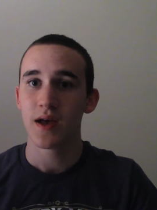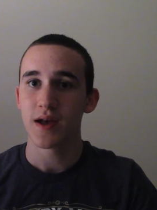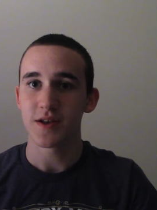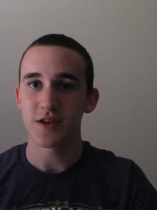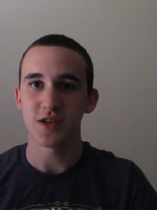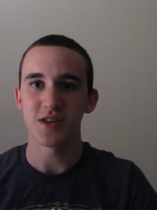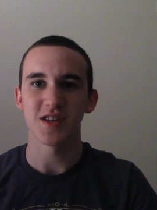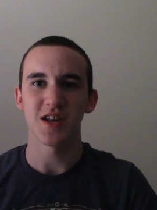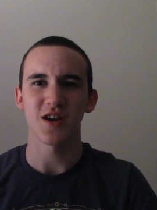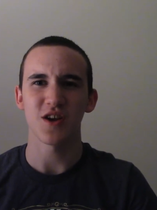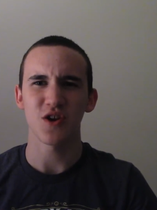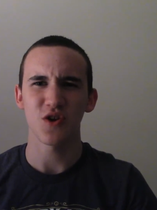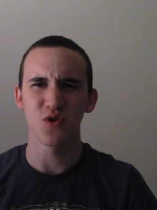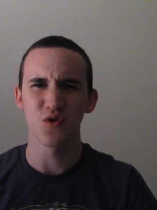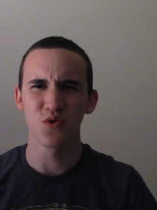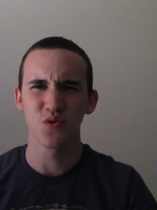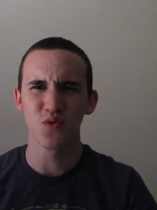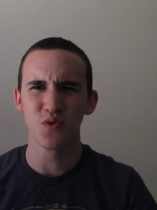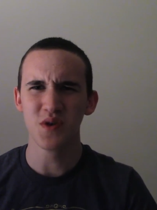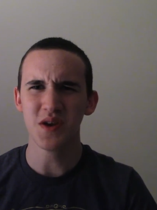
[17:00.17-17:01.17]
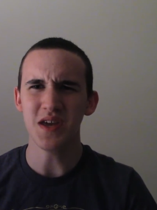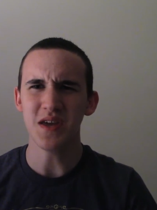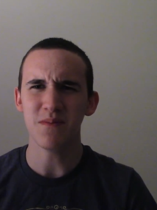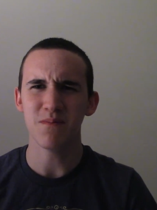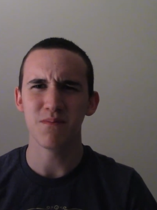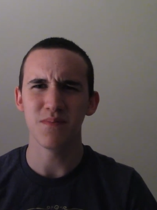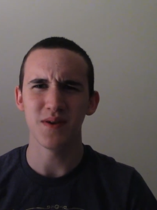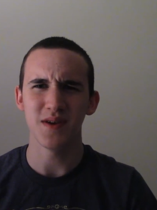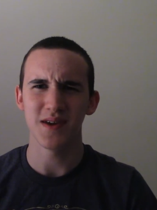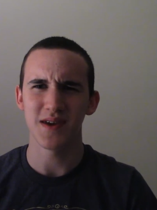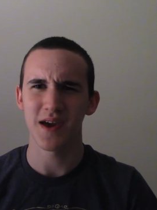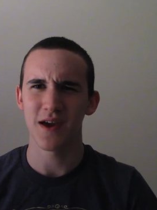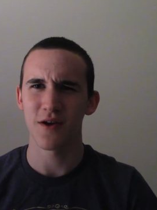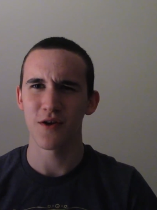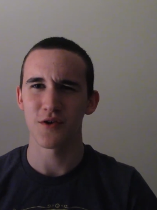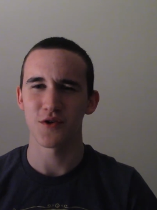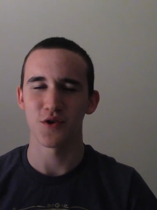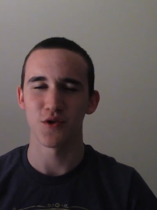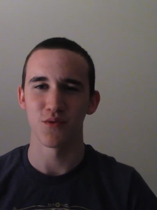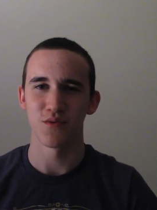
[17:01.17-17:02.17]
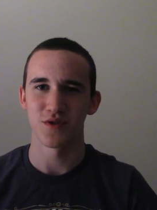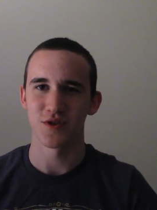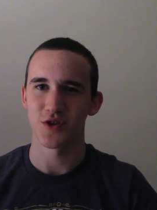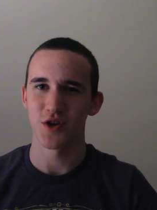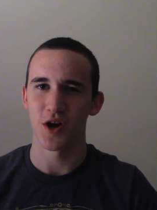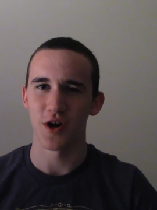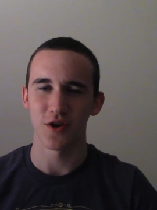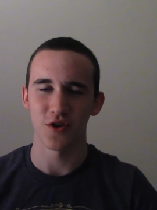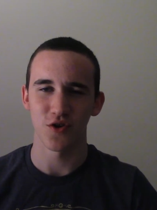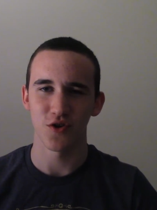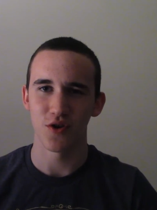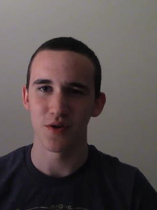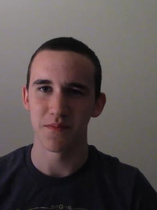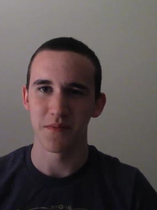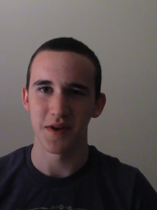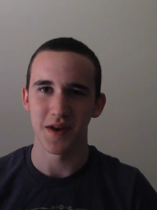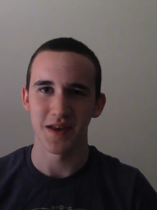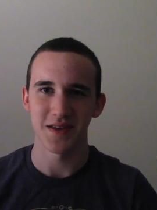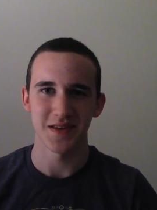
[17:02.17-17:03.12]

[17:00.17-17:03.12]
just a creepy character with John Goodman,